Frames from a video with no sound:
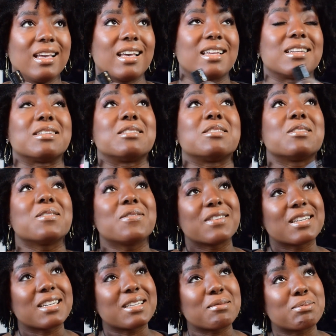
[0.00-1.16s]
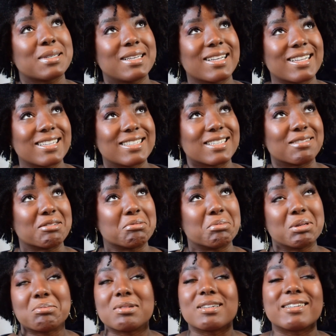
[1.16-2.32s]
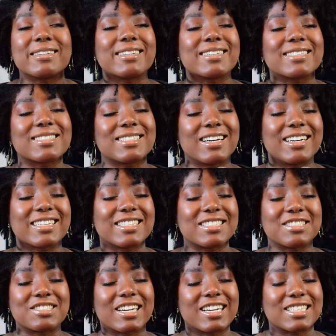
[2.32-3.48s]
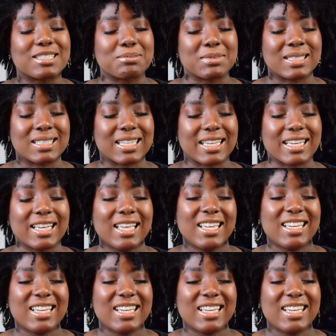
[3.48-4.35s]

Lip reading: And it's so funny because I remember talking trash and being like,